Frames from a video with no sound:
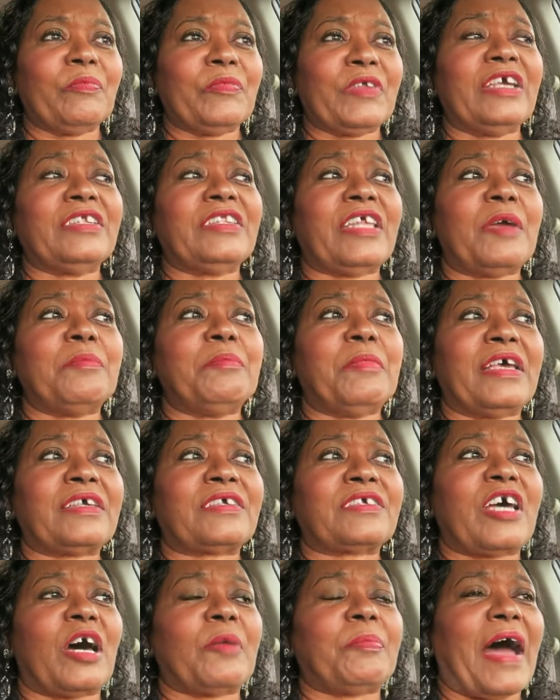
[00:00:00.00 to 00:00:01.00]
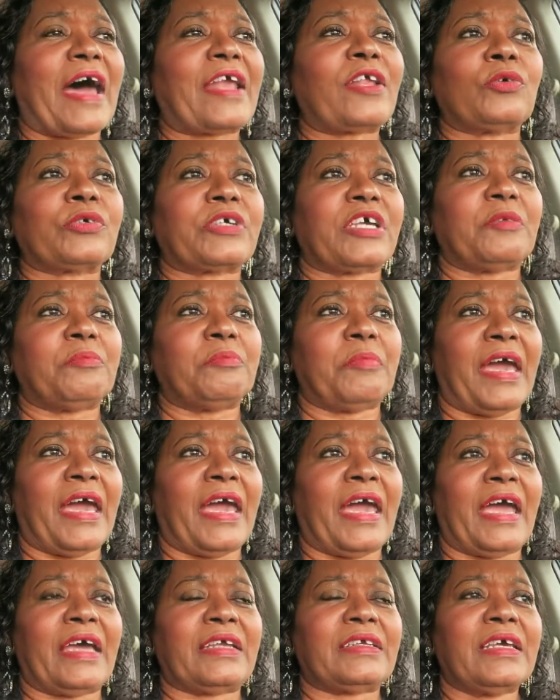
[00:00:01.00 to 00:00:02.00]
and they mess up. I don't get
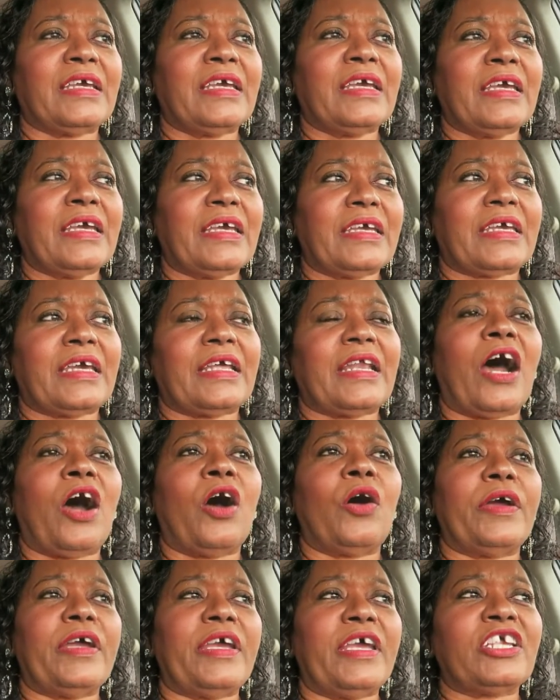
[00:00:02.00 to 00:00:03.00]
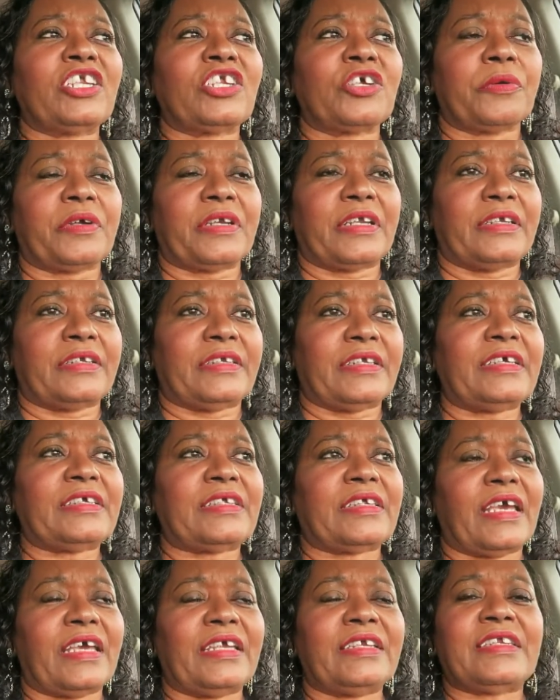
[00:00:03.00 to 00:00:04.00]
mad and get all ignorant and, de
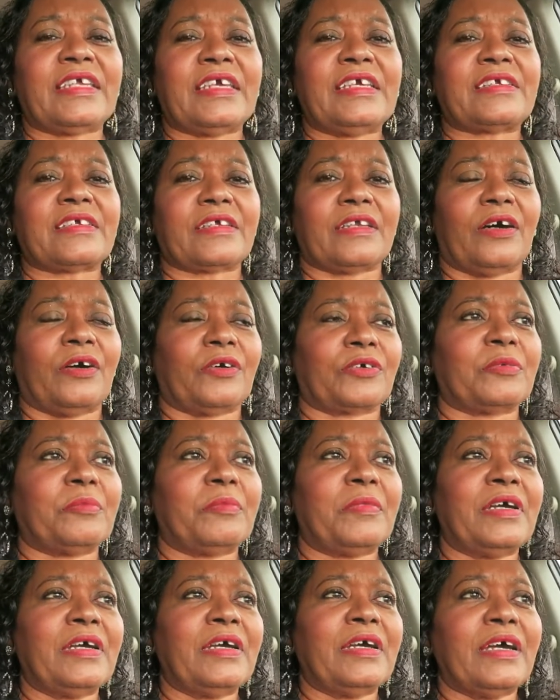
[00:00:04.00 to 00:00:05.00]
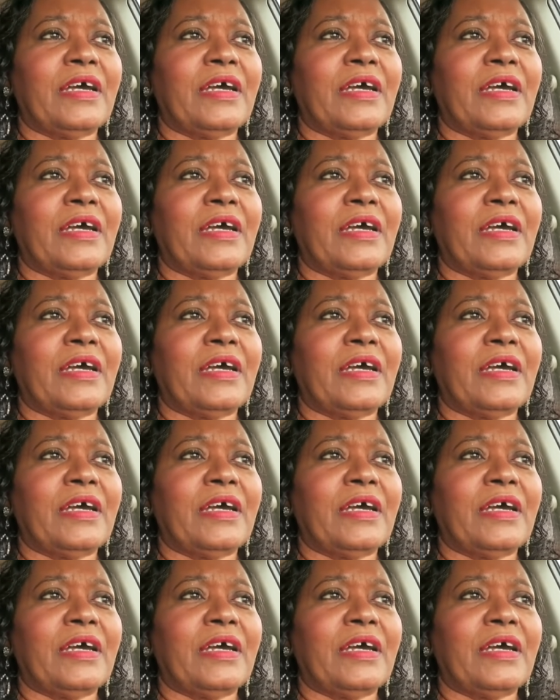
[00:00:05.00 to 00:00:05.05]
and decent on them.